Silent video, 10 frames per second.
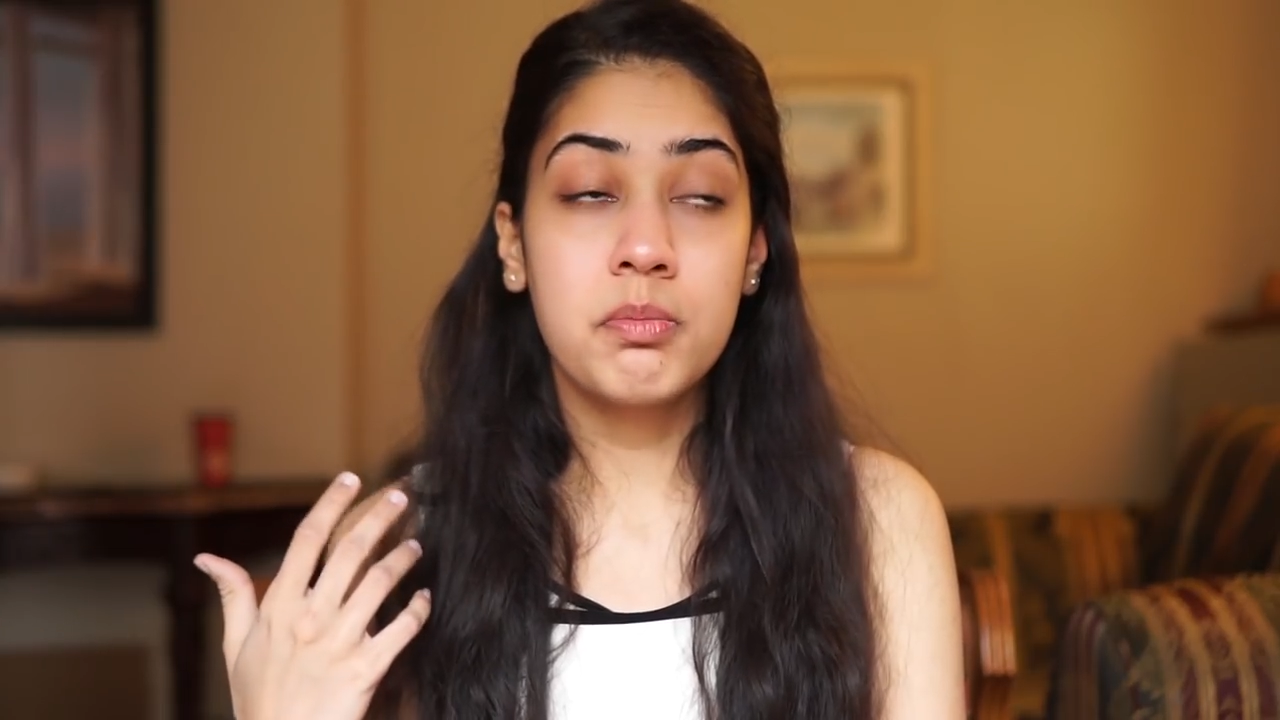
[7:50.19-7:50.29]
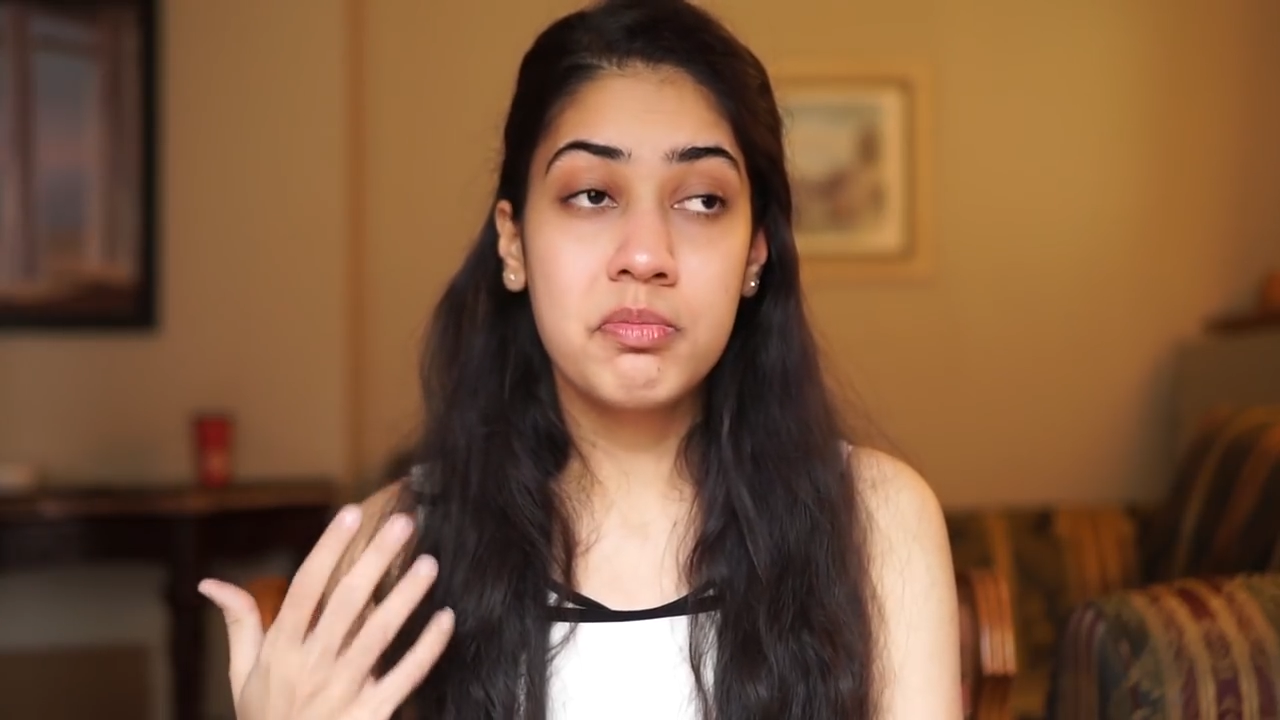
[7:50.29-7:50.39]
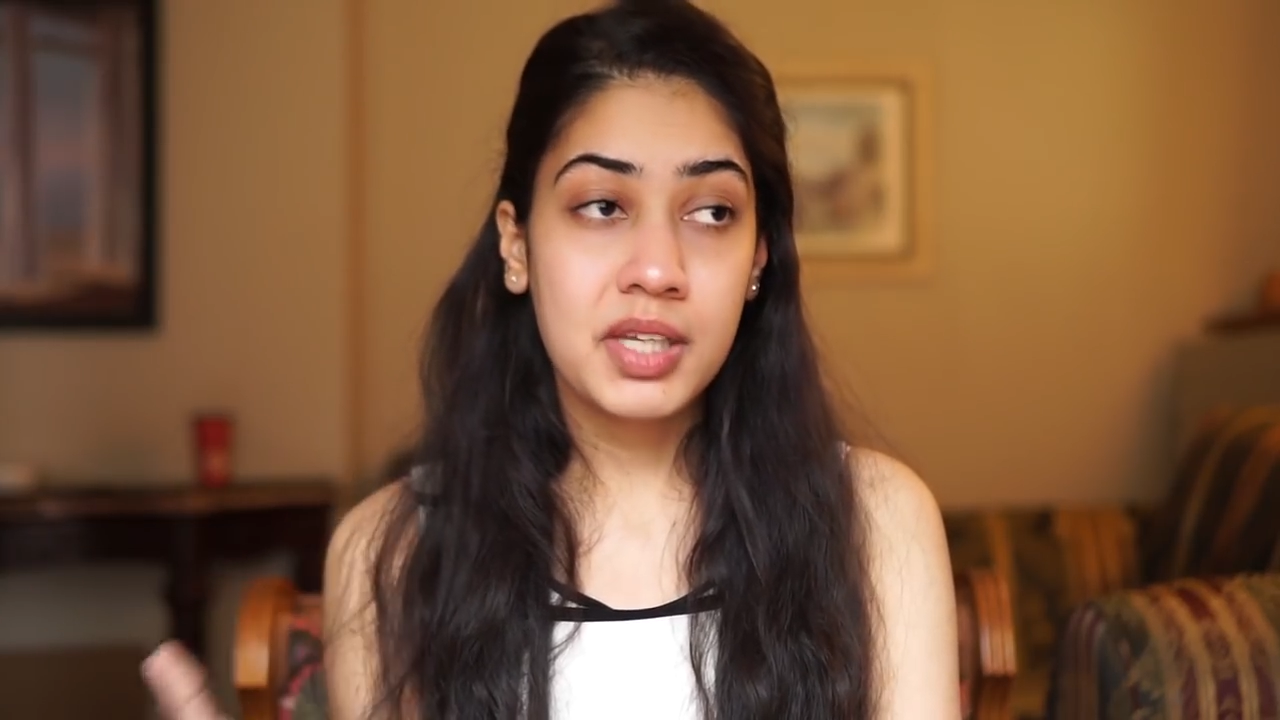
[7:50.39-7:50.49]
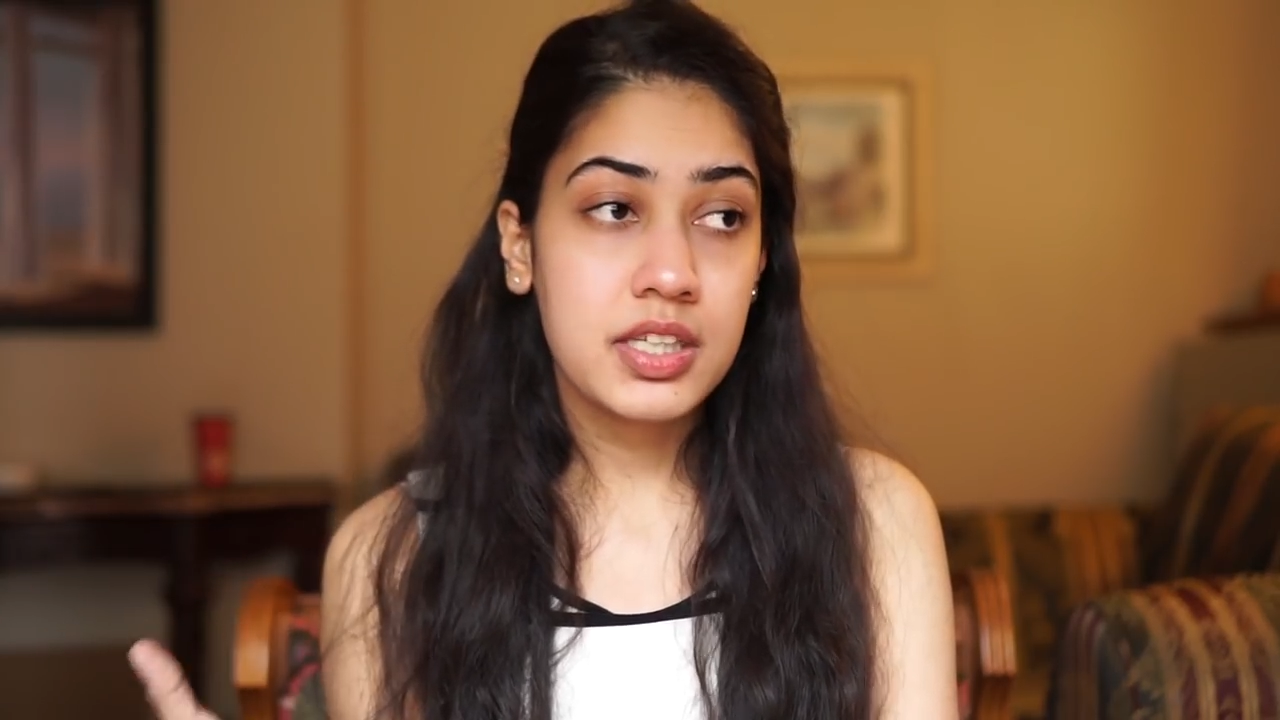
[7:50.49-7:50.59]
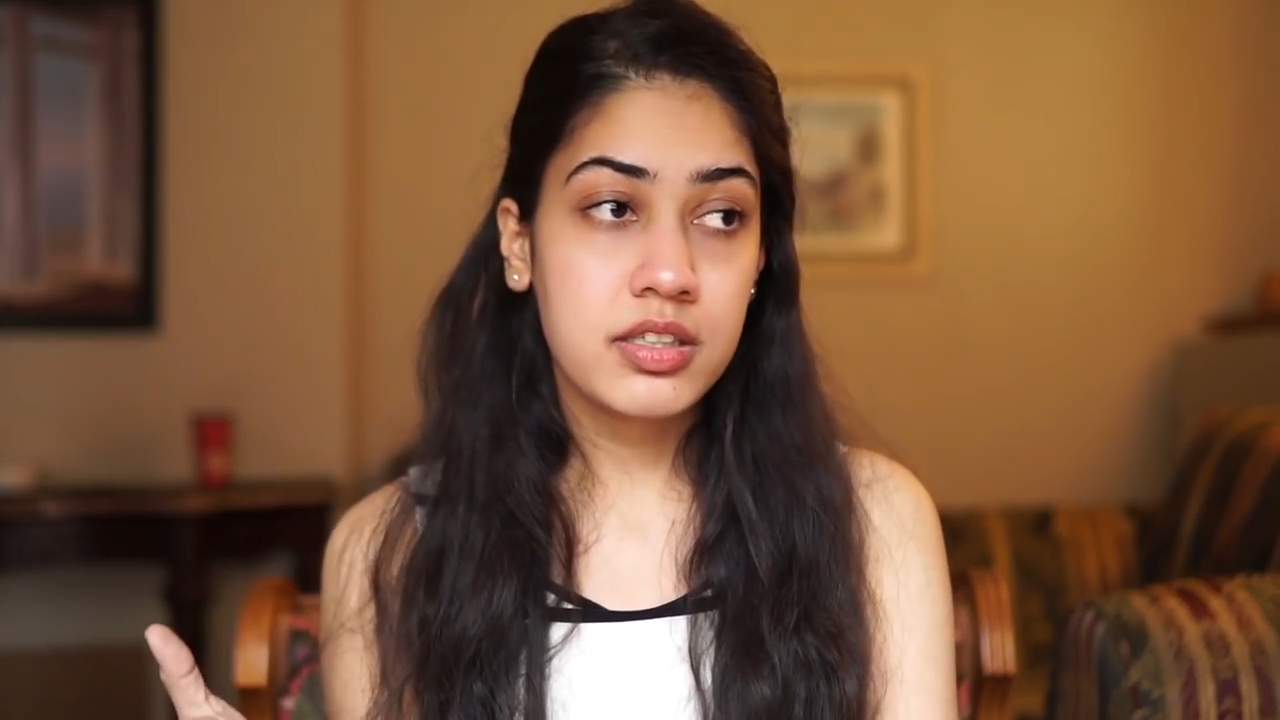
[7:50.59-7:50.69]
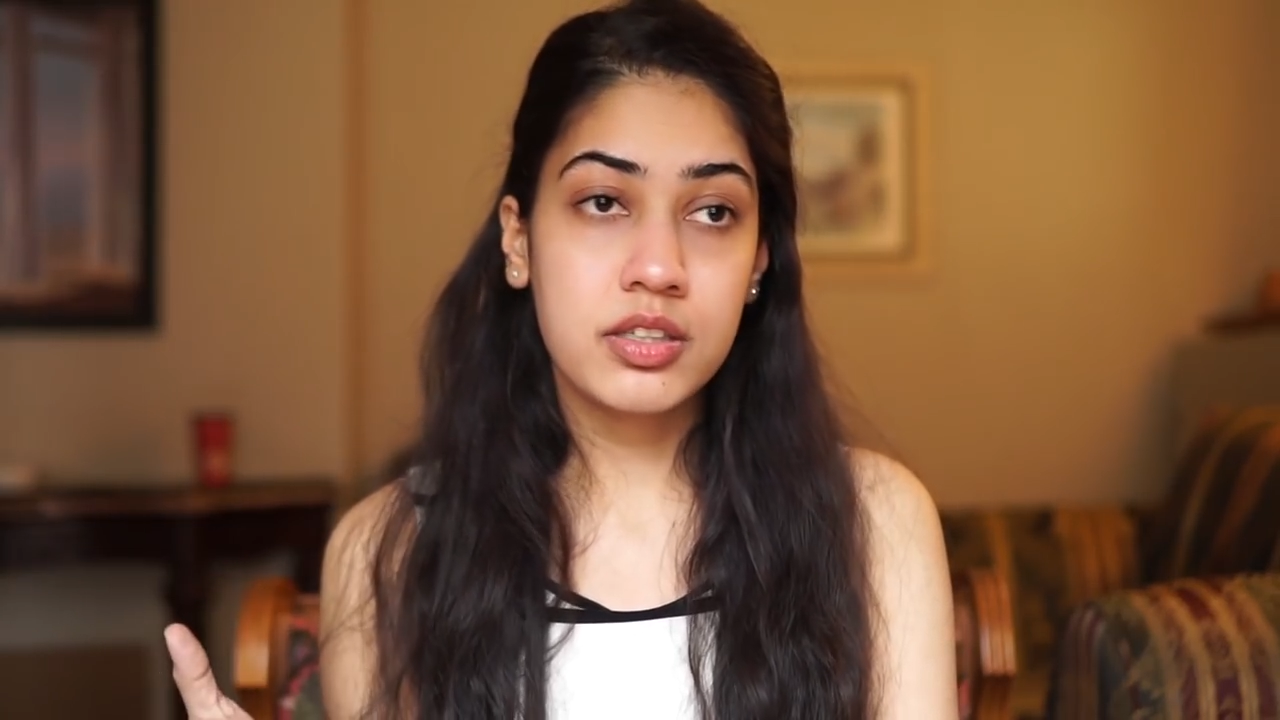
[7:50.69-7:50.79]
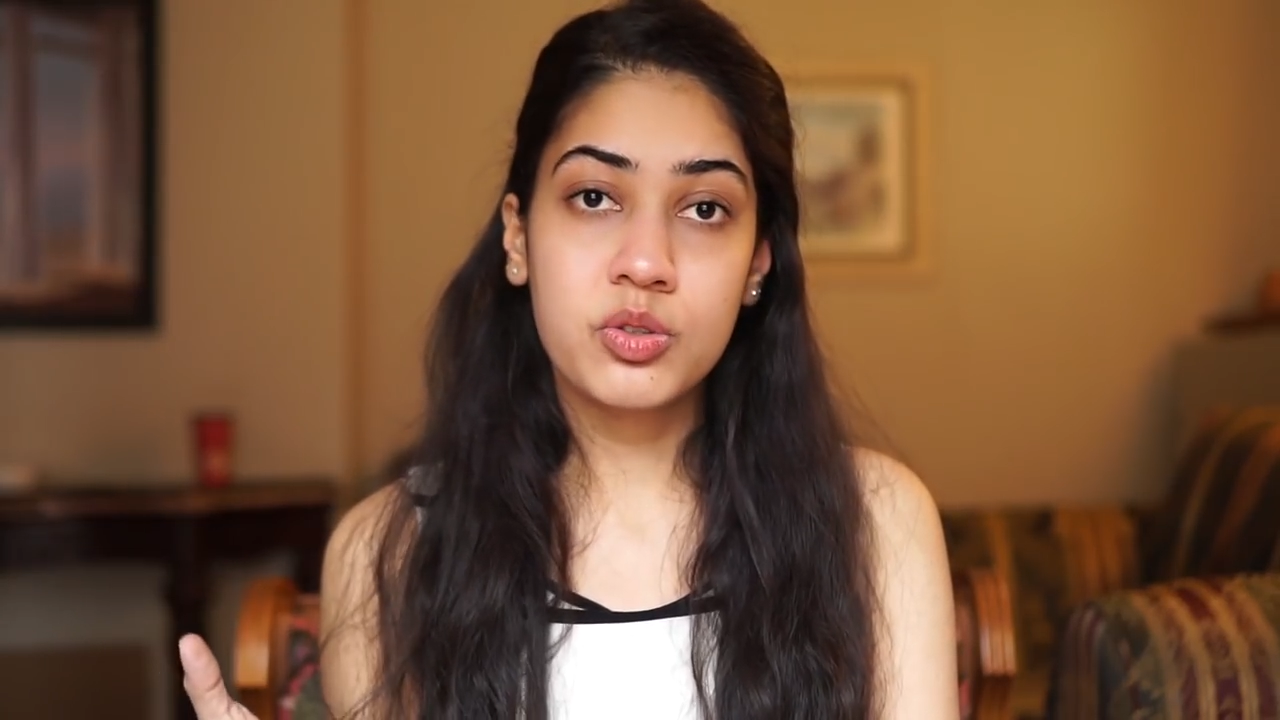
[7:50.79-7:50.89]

amazing.